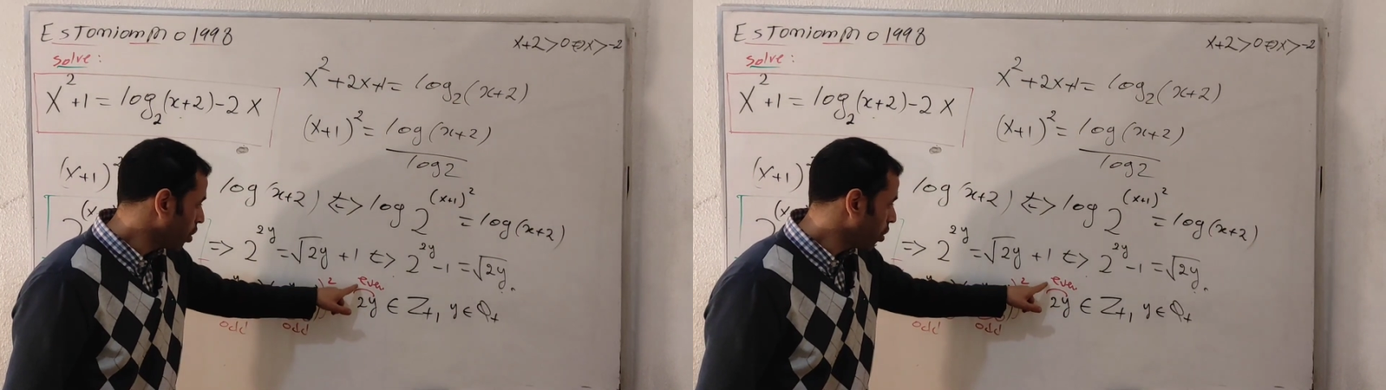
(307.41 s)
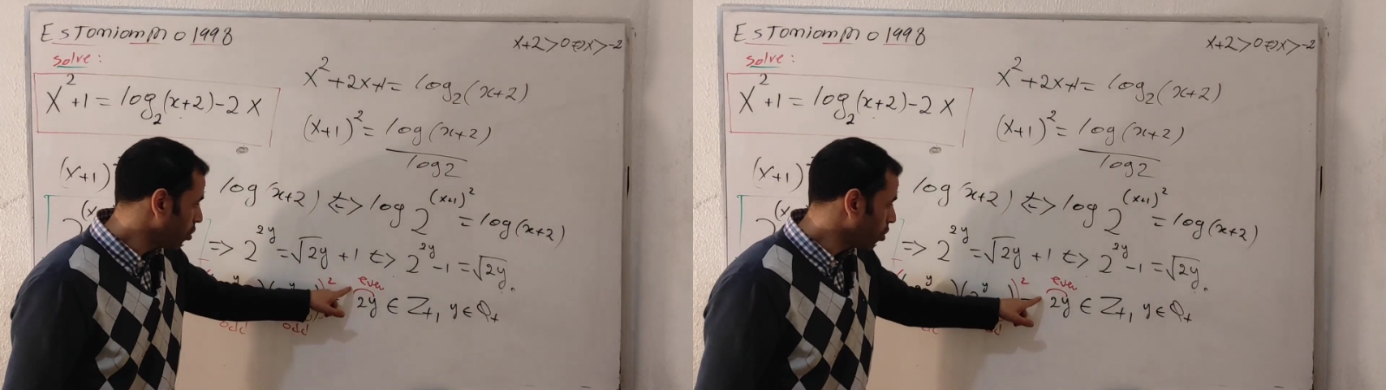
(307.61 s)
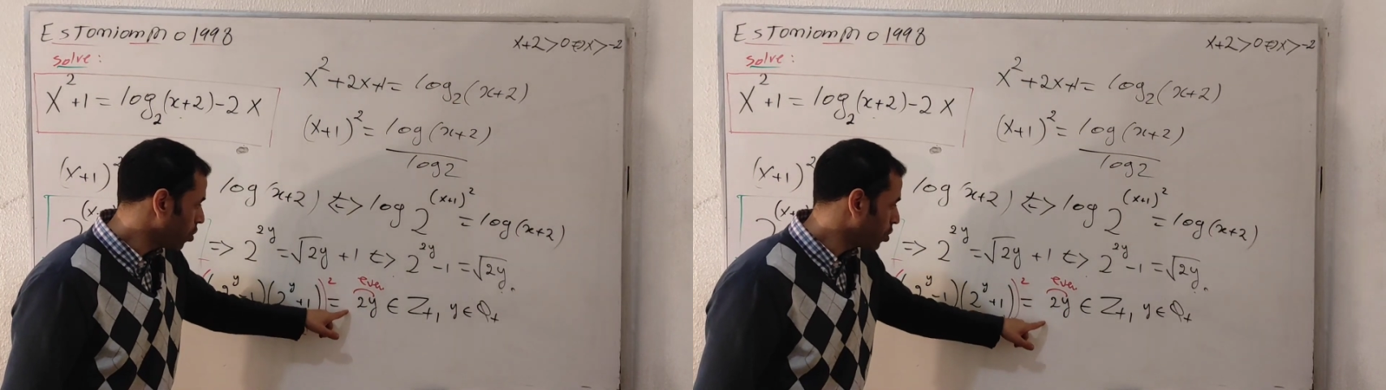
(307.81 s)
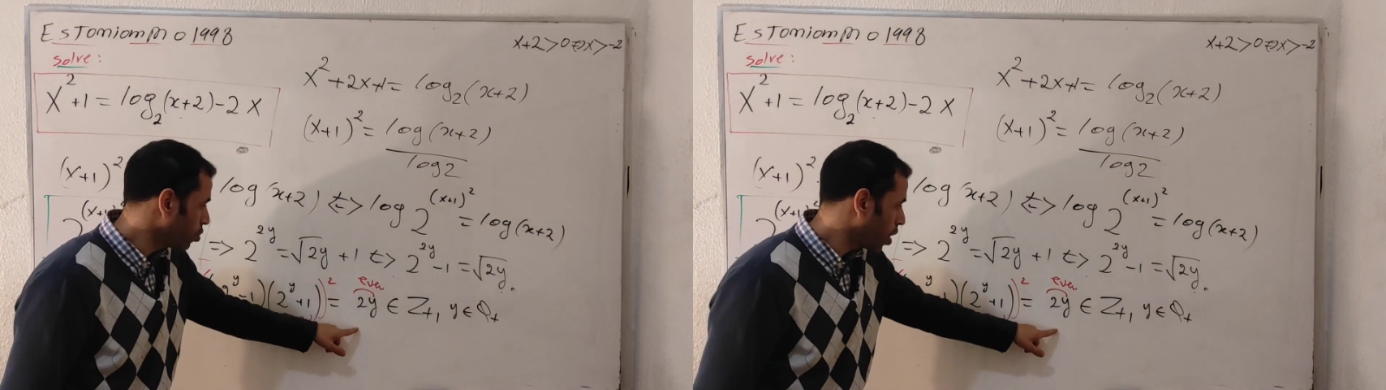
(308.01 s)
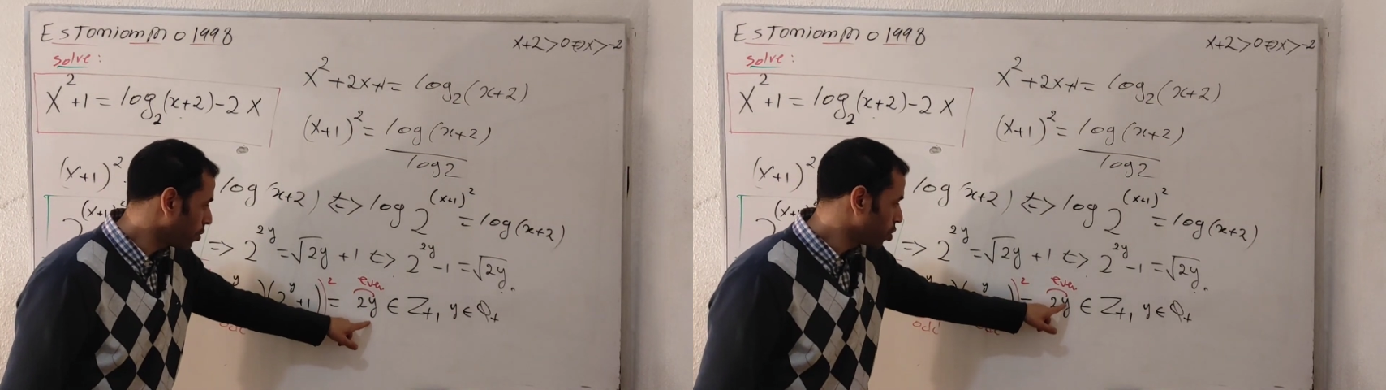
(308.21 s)
In order
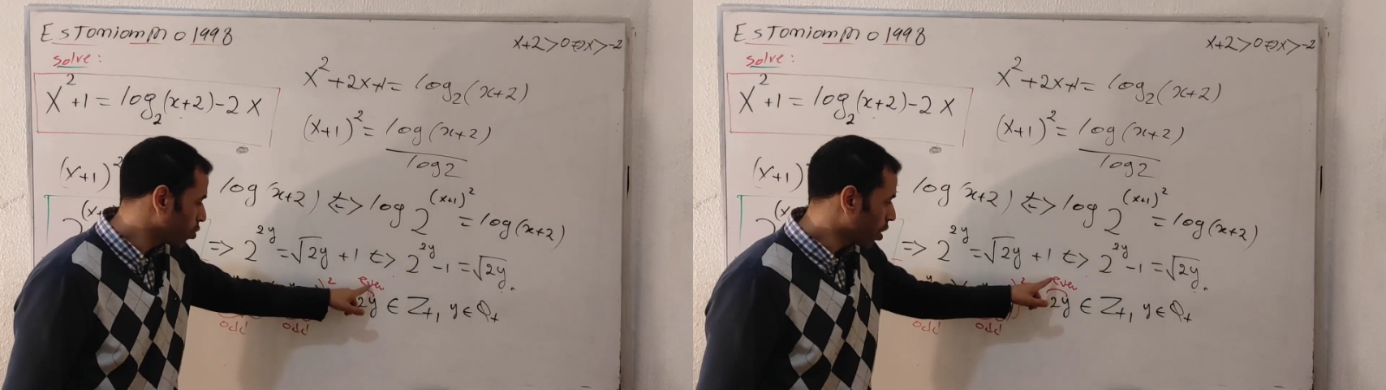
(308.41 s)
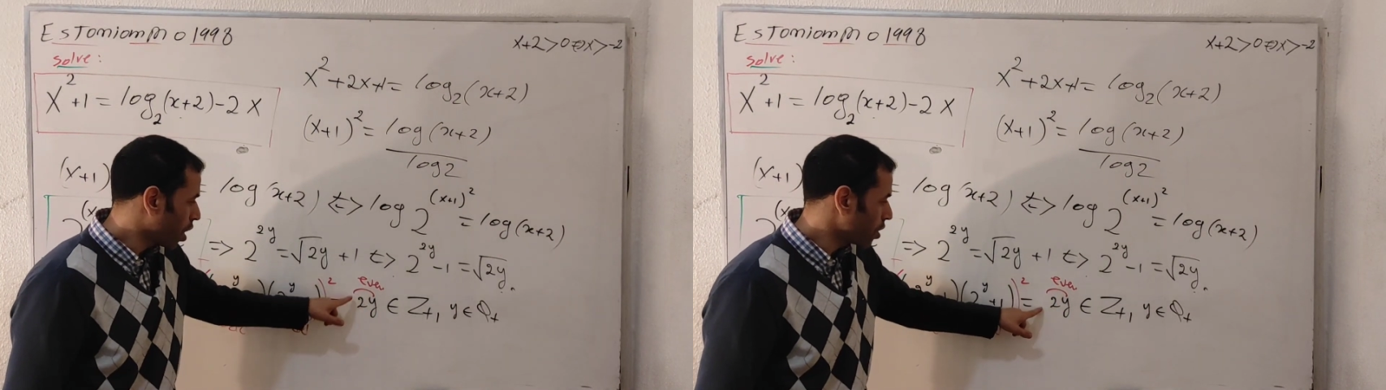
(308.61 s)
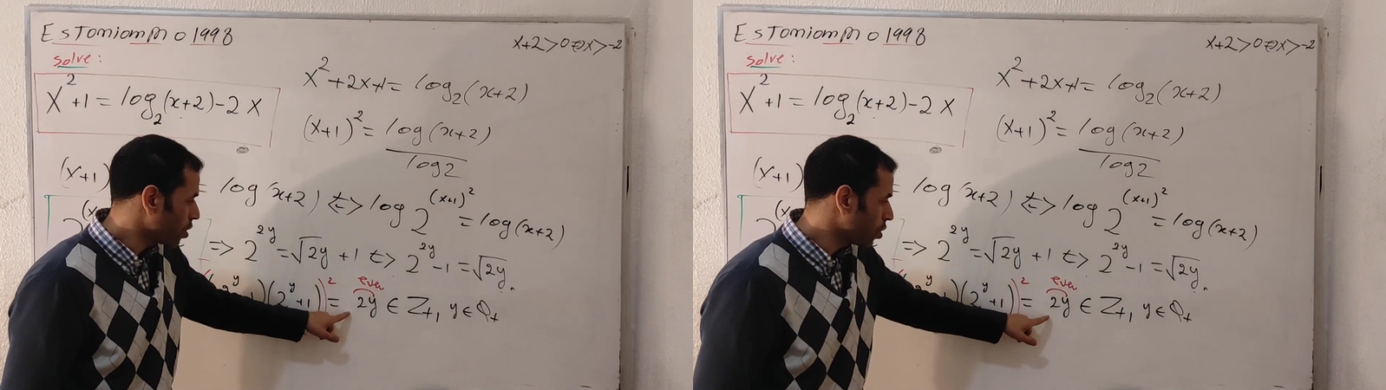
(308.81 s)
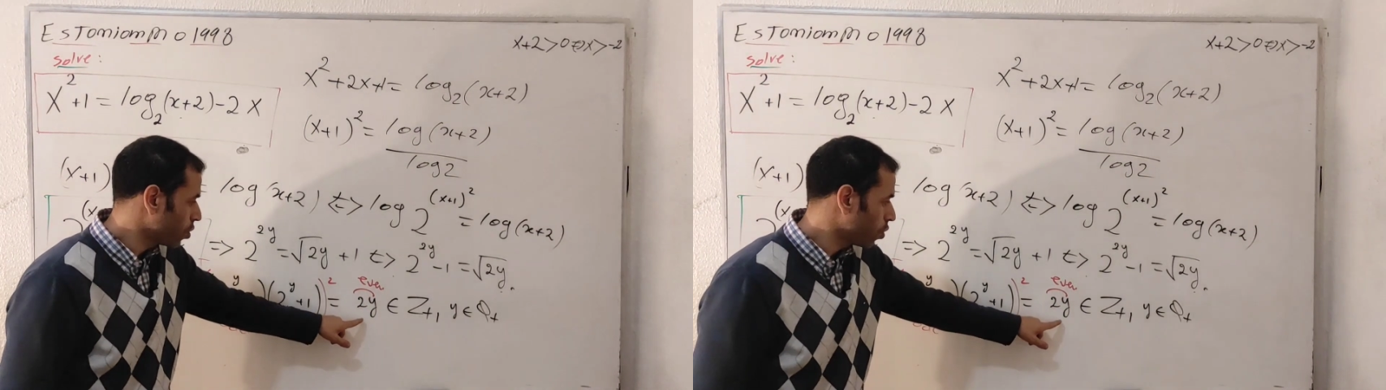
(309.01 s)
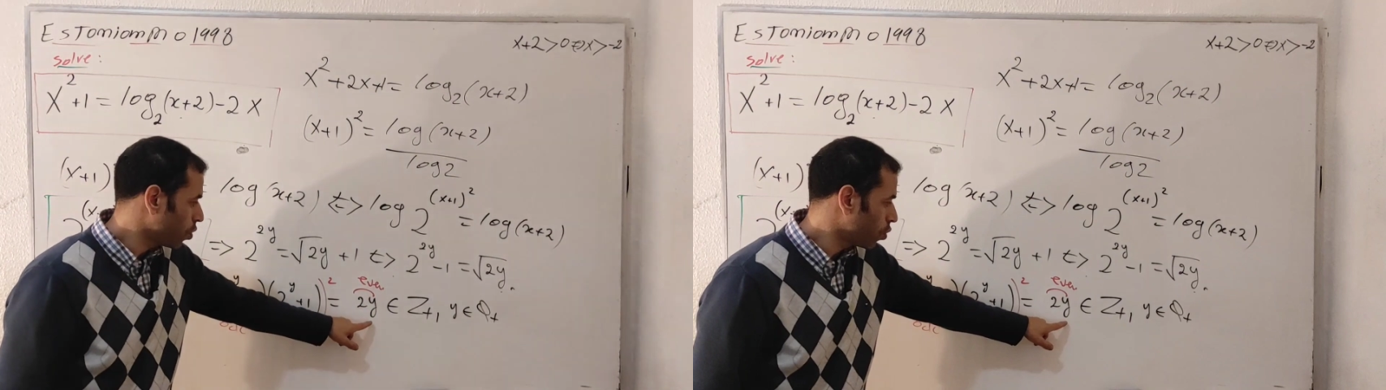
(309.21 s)
to have this one odd,
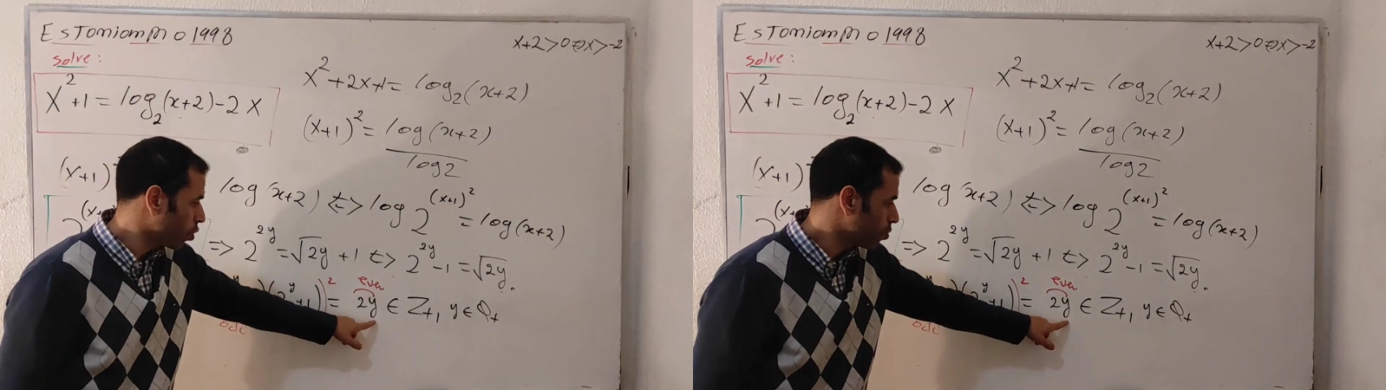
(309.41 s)
we